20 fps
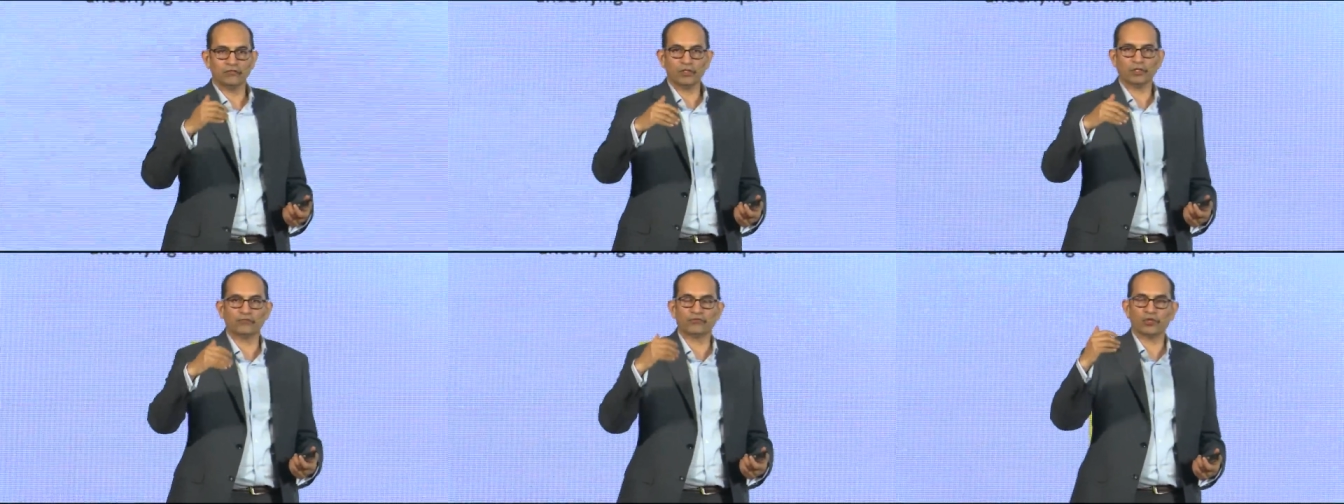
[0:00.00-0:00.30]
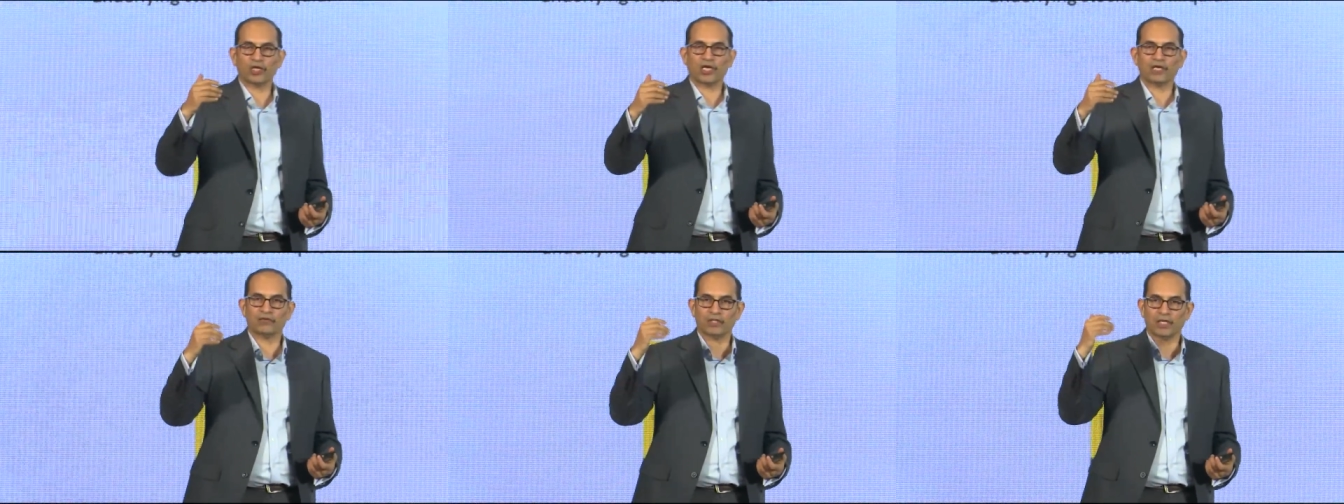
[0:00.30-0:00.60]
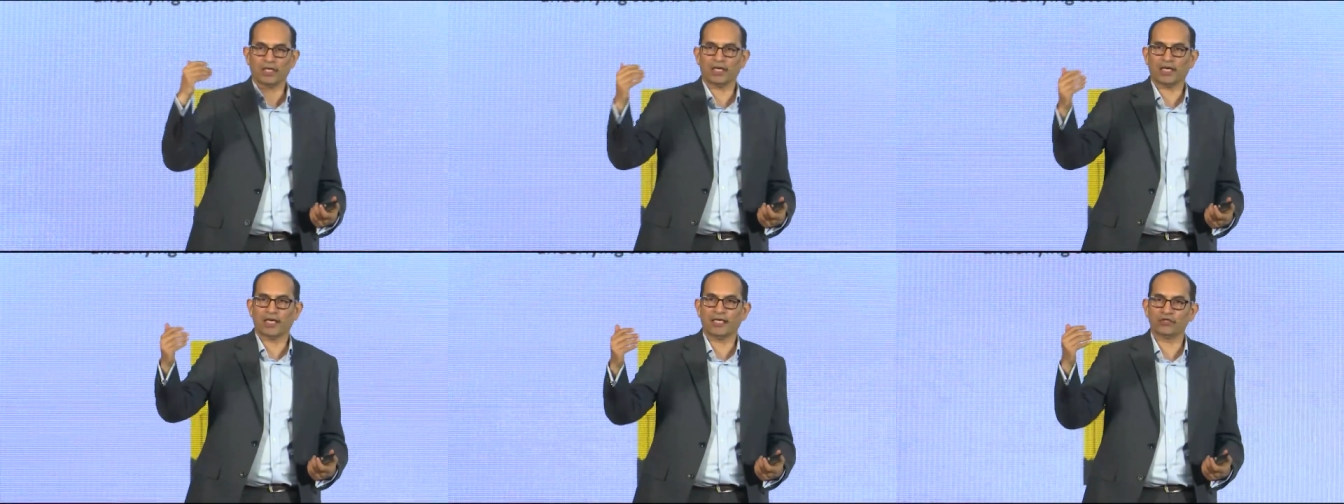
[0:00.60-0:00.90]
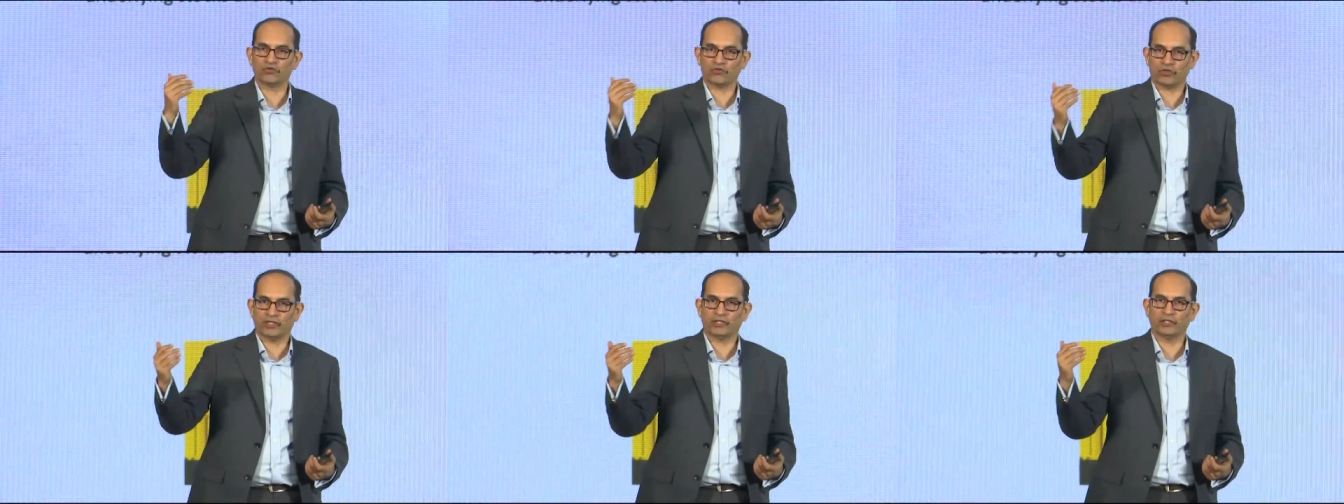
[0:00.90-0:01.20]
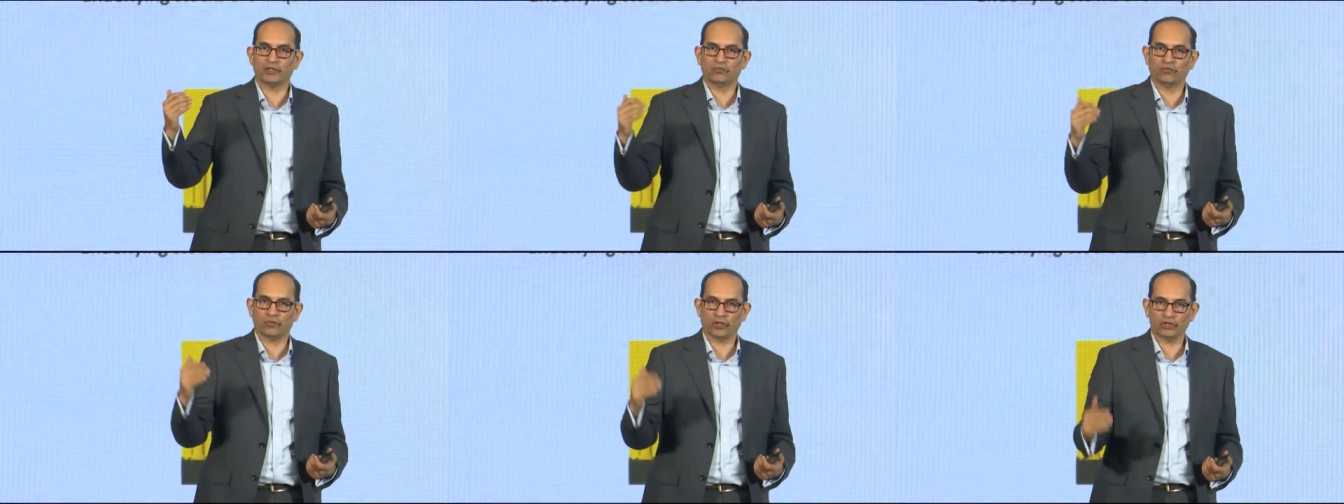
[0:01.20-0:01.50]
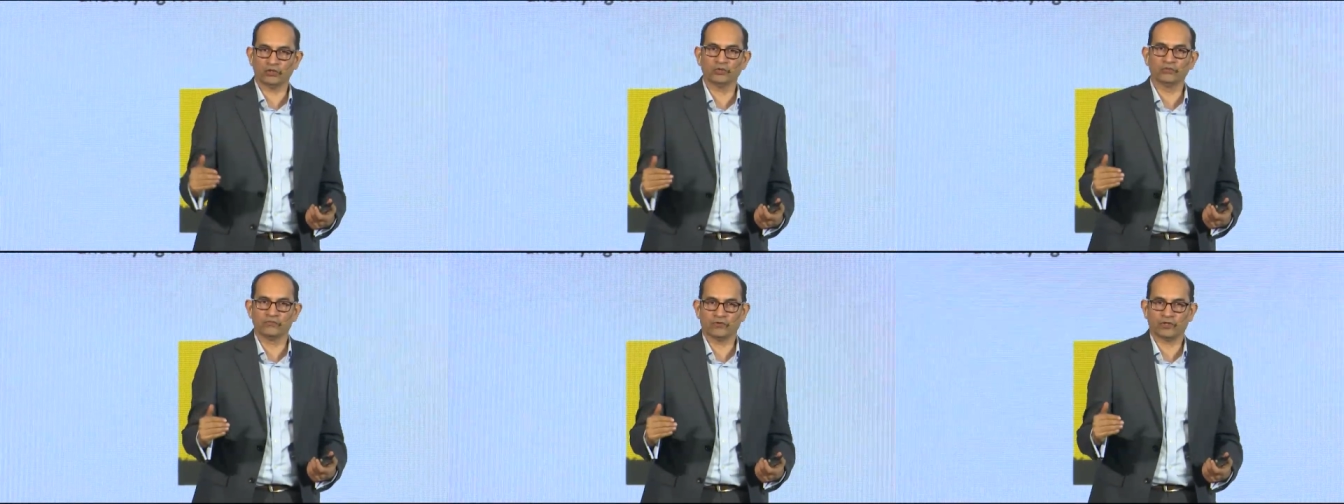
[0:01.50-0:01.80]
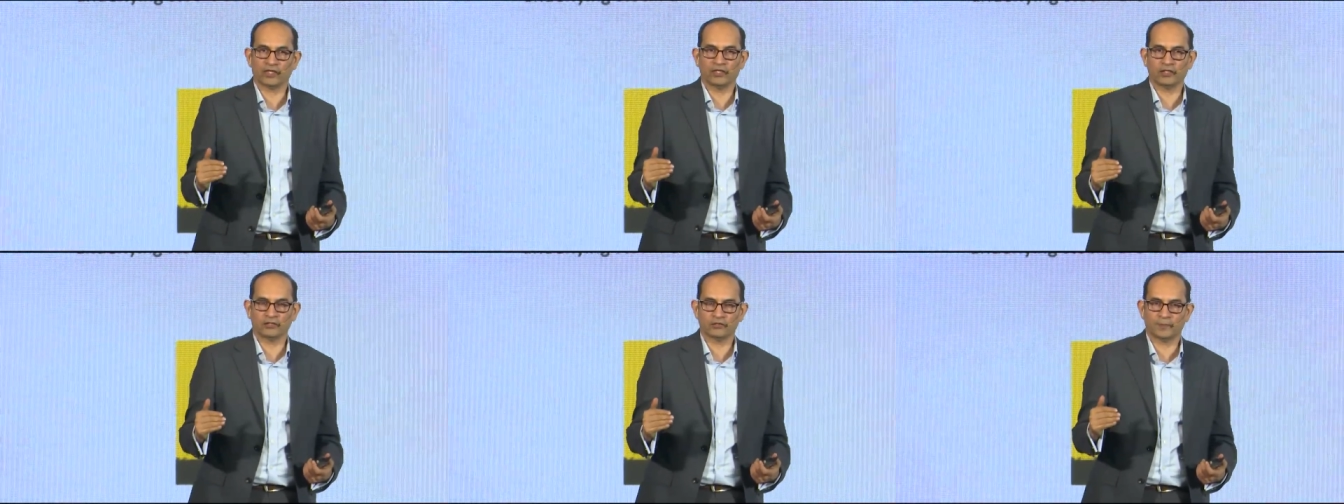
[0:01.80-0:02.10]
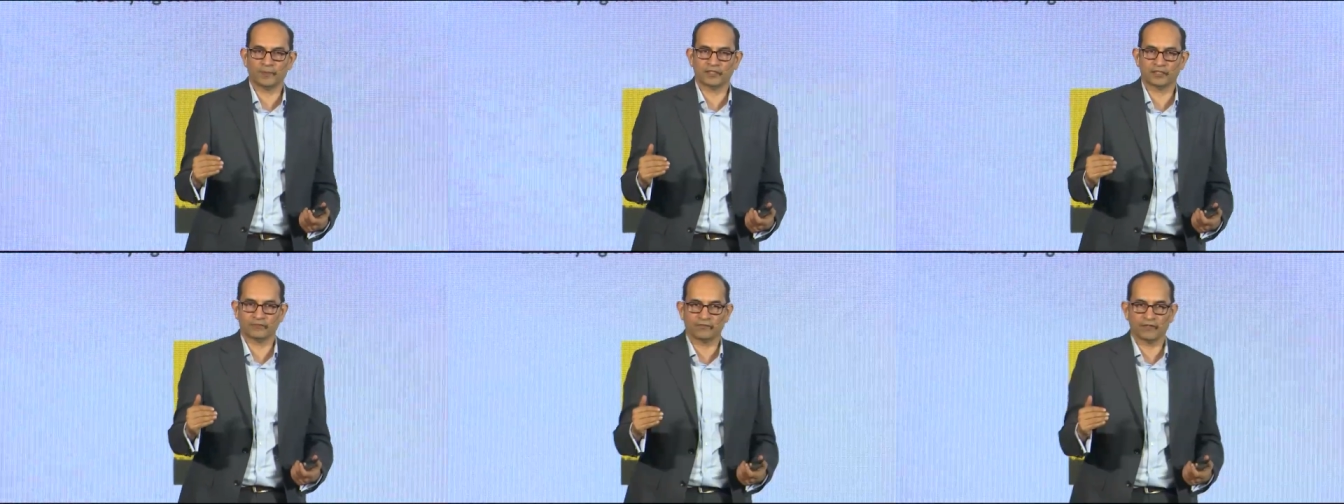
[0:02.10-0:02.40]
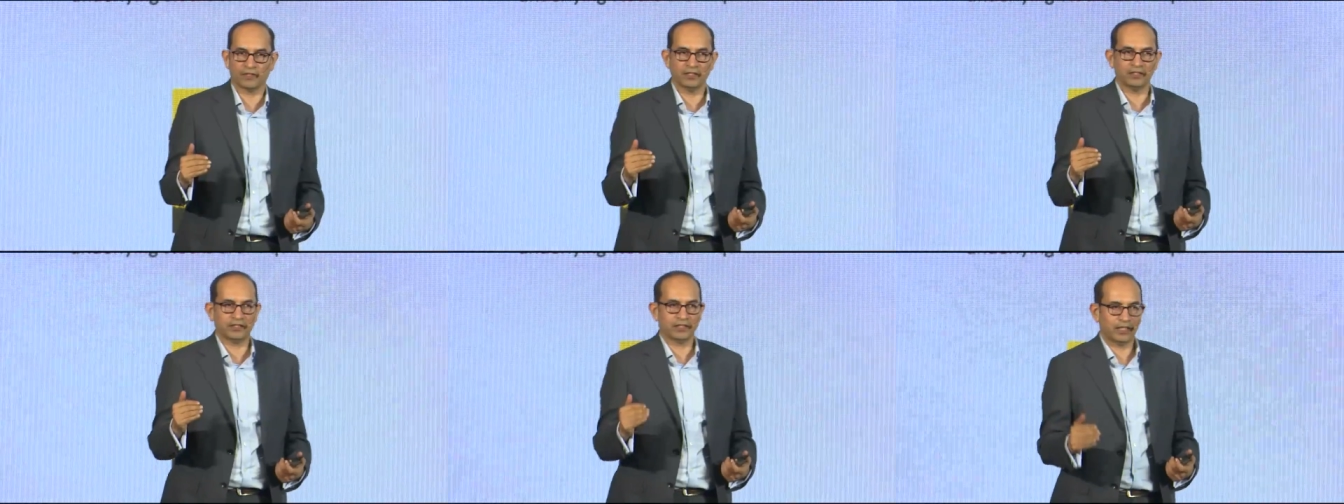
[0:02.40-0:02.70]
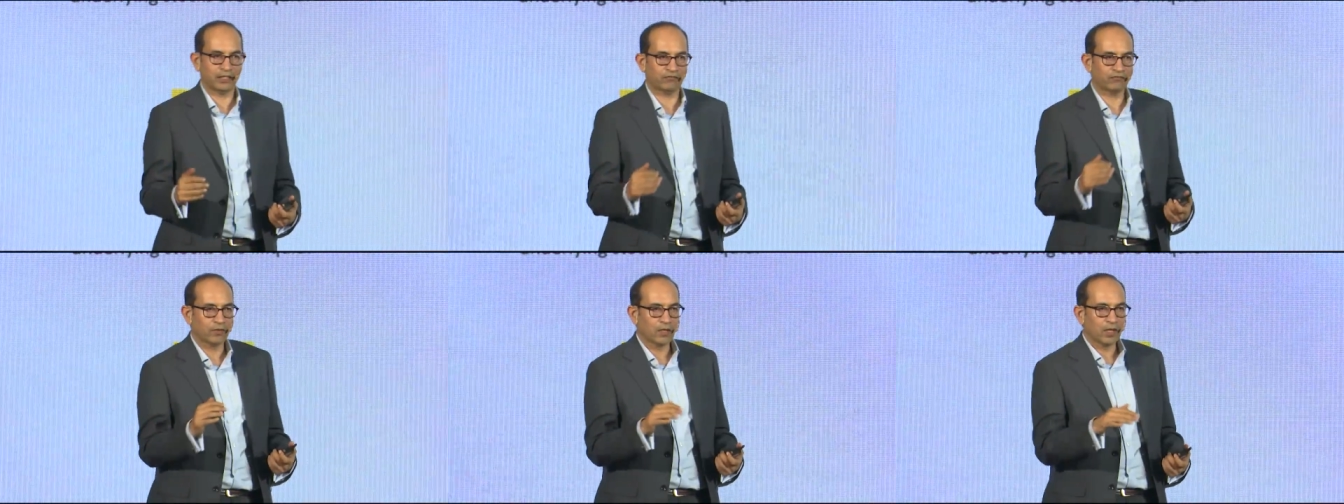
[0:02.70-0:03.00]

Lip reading: if you have a high traded volume for a specific ETF,